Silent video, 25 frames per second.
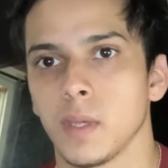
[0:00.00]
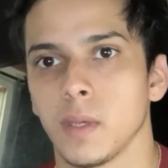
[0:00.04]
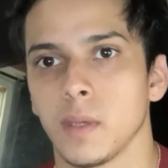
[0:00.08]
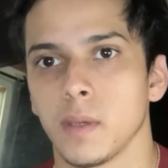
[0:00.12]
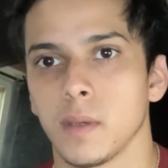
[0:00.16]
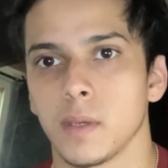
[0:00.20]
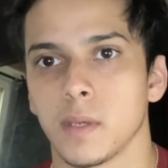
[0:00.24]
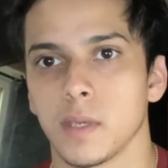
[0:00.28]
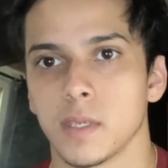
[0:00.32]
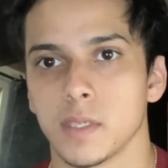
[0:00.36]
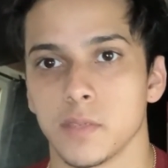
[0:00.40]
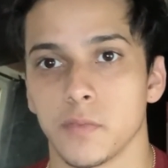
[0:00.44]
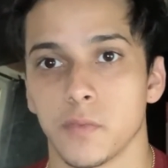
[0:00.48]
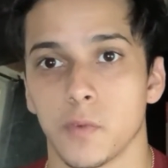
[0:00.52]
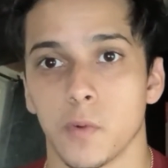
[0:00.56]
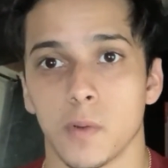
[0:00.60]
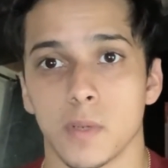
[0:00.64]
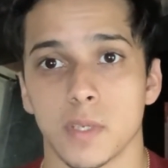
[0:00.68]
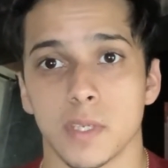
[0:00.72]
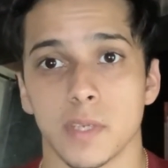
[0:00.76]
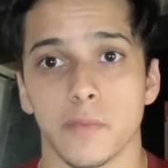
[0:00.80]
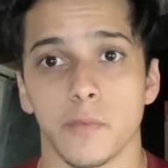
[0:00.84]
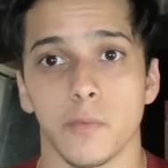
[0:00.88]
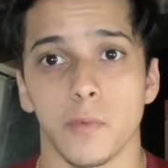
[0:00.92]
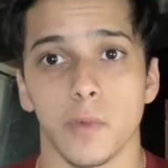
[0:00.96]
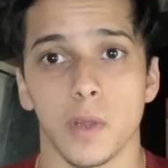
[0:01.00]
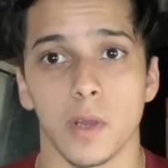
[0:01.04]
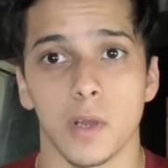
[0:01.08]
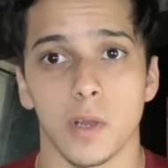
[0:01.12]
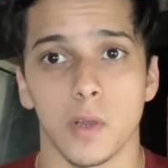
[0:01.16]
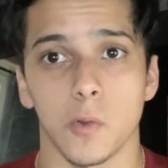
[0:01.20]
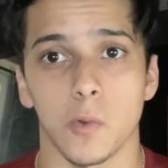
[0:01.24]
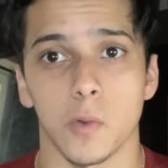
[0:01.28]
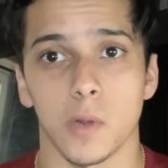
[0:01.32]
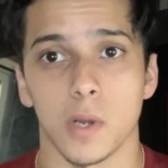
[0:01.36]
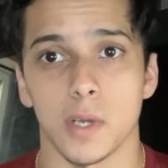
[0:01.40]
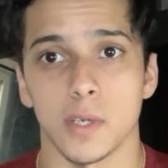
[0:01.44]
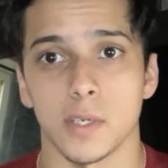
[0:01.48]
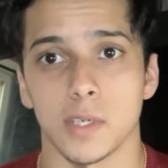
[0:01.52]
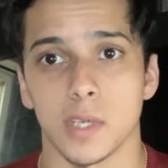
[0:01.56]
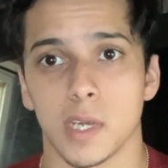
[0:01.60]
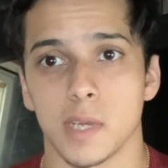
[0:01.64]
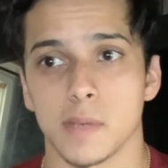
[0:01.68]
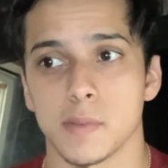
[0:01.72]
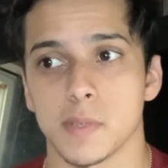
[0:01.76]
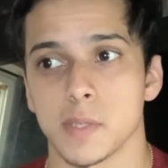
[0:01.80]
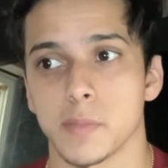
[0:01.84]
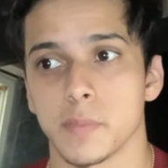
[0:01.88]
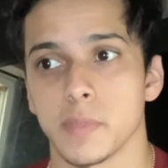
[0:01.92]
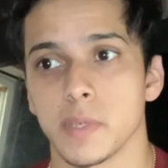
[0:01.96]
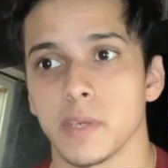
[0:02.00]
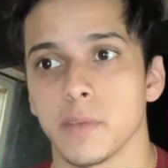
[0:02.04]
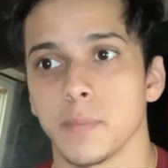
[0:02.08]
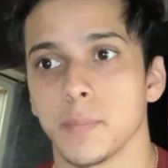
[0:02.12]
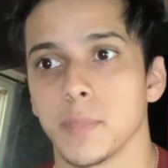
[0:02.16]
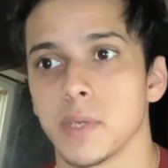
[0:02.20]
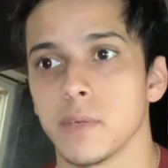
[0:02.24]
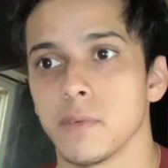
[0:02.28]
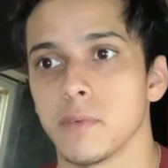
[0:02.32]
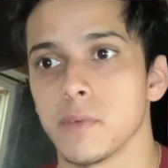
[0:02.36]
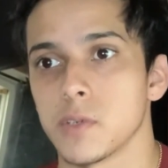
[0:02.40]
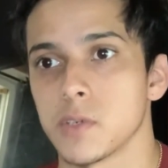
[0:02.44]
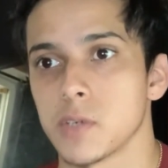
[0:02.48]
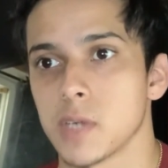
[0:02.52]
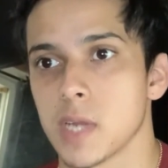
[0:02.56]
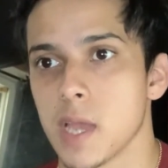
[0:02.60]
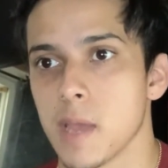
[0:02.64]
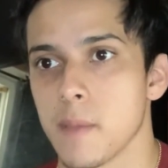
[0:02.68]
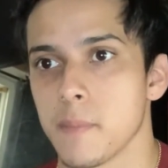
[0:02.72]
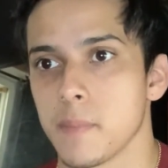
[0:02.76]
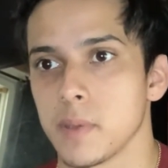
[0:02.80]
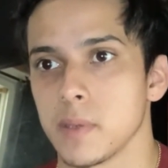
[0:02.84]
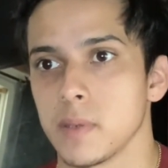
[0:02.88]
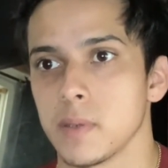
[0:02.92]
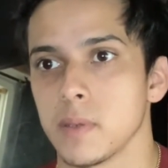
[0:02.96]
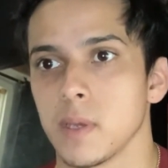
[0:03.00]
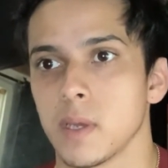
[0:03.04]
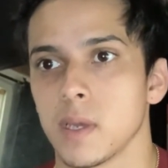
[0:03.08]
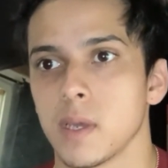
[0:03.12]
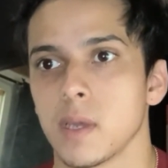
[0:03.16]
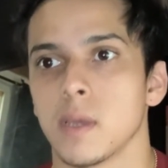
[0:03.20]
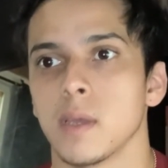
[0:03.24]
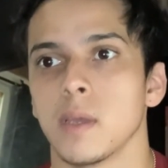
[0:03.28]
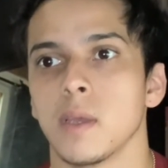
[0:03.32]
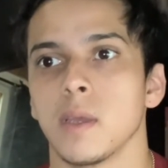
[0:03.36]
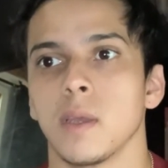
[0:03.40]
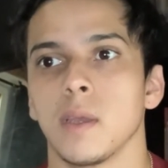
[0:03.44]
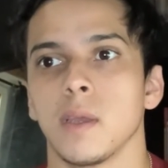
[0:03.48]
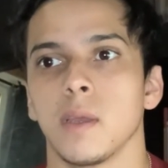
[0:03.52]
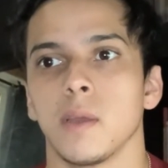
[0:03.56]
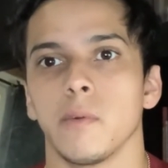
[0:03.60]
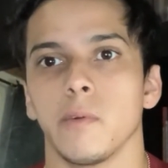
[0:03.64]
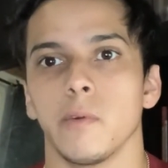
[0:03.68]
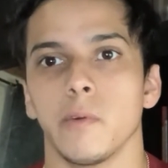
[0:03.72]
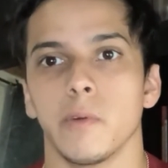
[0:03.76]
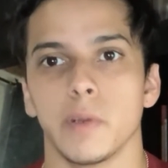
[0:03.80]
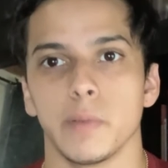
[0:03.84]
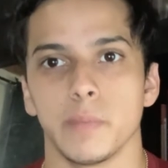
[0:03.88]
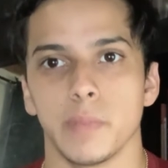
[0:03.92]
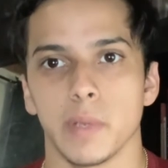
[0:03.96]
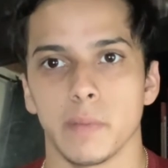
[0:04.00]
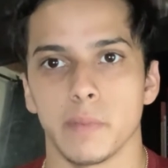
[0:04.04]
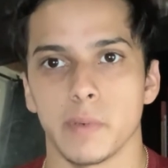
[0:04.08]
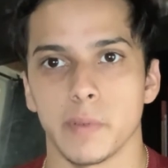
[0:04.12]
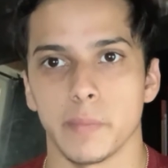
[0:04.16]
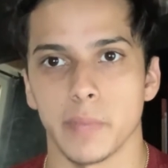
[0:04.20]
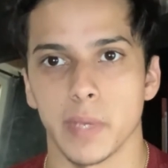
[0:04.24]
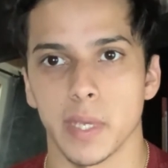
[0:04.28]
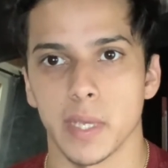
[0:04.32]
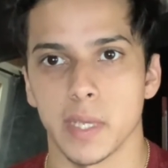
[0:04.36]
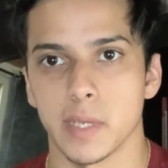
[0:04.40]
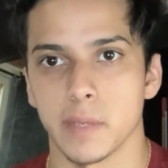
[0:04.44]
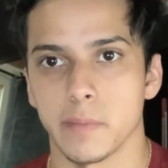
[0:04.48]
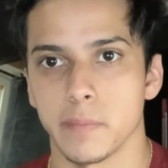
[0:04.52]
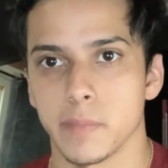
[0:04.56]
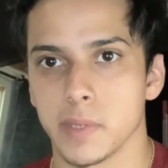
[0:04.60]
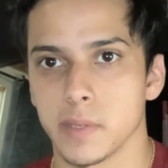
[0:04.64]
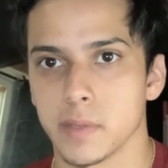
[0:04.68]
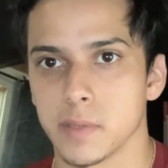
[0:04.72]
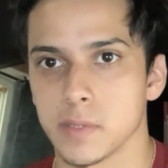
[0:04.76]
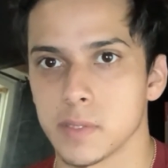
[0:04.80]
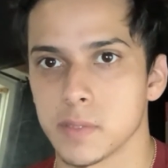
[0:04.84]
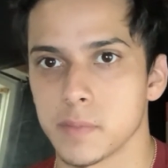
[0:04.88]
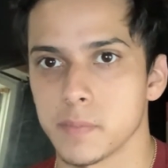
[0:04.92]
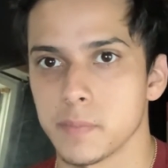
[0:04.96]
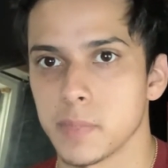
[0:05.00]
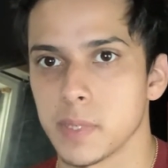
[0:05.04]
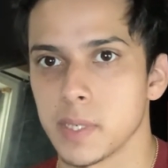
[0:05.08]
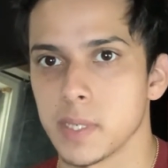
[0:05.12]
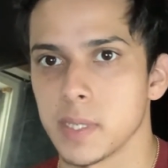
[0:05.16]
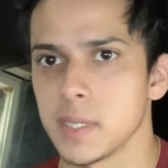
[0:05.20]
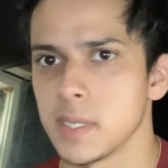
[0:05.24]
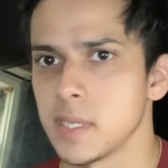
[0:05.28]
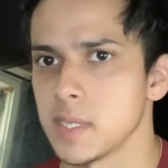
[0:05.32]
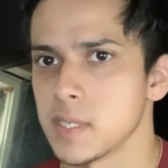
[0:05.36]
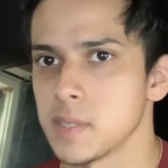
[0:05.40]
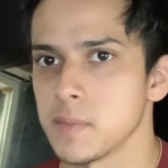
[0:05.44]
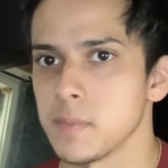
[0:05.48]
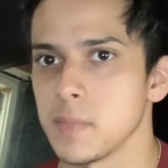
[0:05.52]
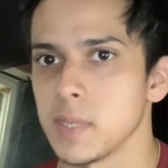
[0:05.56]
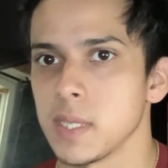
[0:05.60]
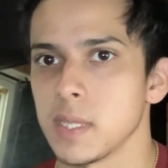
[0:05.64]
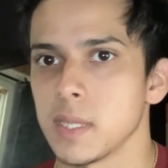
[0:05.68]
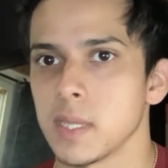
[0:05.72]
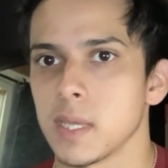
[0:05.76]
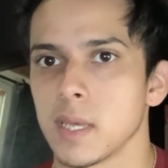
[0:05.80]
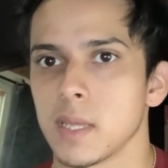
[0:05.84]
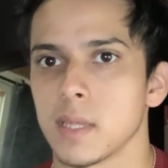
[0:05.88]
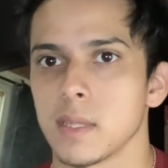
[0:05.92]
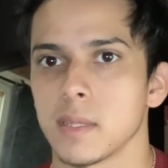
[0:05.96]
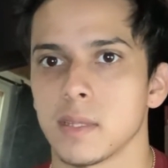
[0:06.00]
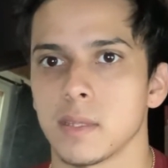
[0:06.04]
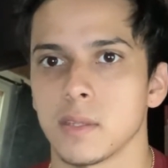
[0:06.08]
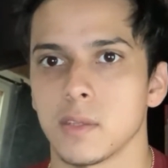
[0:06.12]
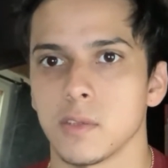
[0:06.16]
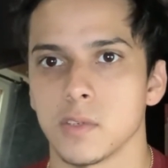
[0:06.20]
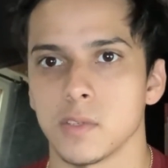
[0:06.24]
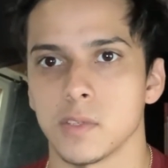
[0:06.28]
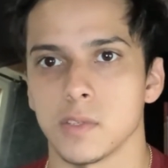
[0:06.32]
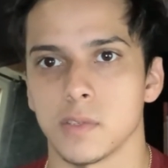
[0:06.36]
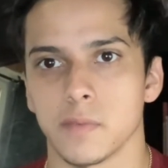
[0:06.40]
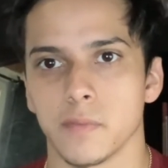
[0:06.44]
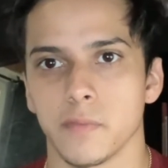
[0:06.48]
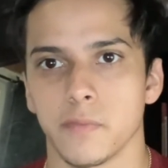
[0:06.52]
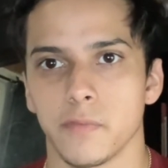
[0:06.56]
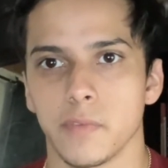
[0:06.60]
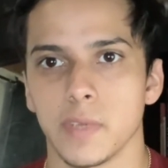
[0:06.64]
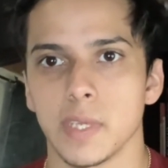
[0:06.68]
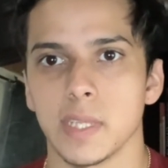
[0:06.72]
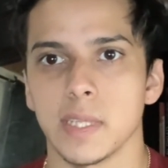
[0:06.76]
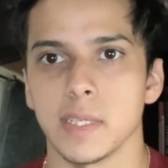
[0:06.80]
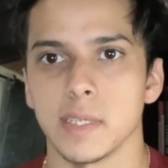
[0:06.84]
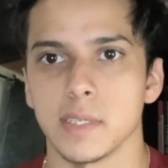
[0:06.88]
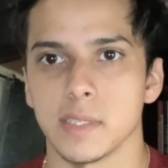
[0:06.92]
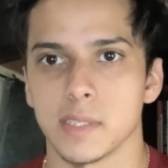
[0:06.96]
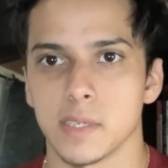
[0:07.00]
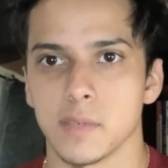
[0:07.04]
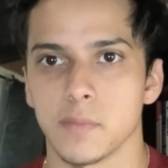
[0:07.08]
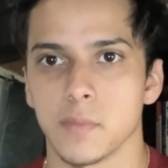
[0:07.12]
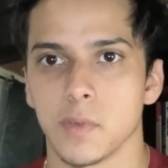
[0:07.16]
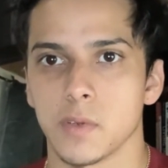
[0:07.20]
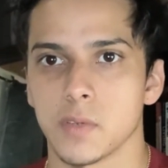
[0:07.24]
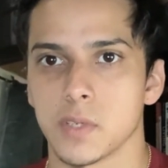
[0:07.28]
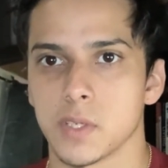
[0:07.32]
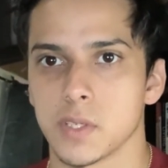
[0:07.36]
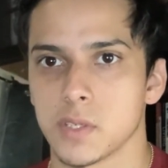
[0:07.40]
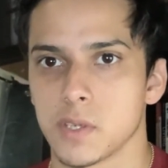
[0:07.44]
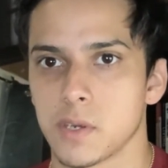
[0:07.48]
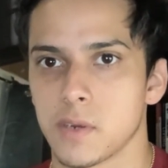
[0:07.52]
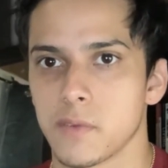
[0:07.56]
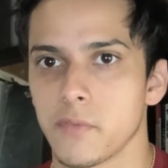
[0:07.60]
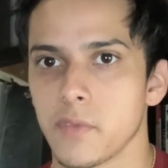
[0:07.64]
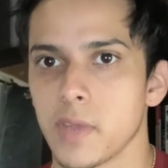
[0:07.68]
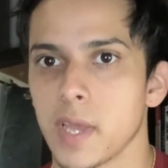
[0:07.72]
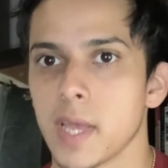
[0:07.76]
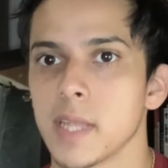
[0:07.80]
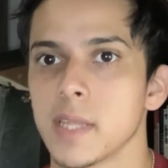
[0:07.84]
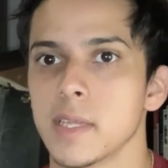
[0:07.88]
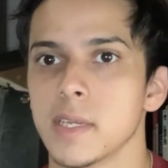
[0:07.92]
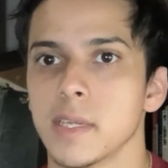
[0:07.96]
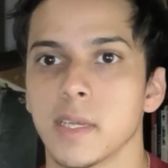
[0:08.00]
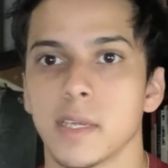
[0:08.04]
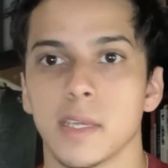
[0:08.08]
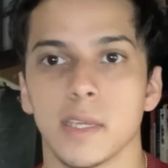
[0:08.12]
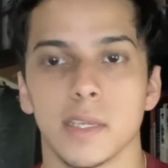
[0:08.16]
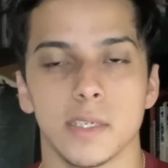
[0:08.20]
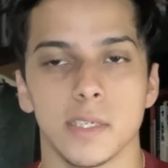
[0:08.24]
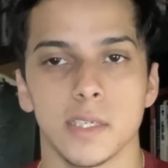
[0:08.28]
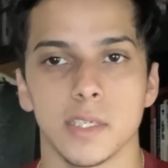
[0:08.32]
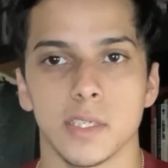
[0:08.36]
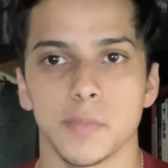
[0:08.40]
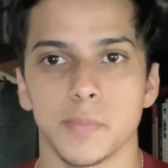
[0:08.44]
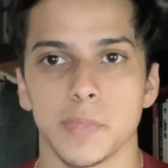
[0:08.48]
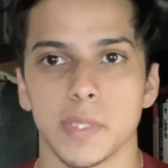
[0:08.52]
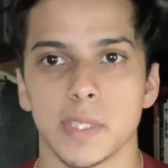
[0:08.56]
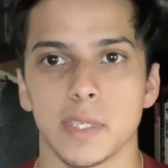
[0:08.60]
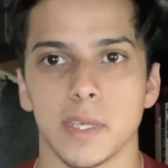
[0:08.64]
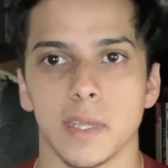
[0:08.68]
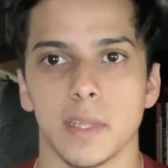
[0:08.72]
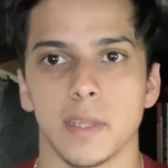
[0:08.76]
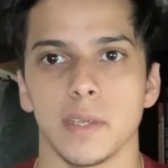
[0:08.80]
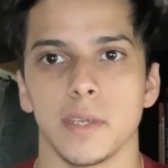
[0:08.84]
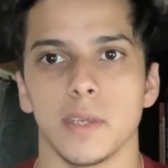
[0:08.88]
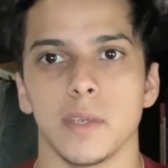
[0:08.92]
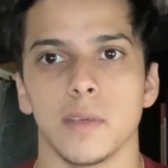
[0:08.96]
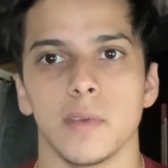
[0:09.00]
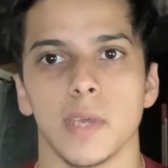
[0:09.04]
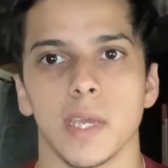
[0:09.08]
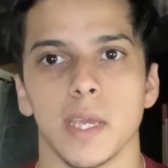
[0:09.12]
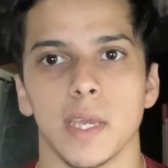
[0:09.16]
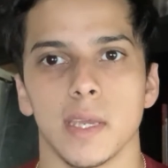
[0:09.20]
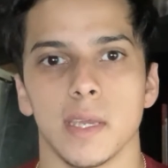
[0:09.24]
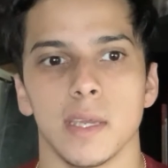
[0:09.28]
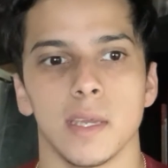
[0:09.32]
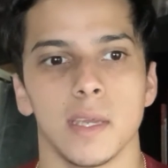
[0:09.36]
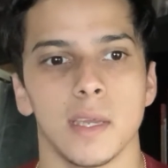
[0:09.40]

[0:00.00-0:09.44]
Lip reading: Because of course, if we all quit our jobs, it'd be a bit of a trap, and we wouldn't be able to pay any bills. But it doesn't mean that those feelings and emotions are invalid. It could just be telling you, hey,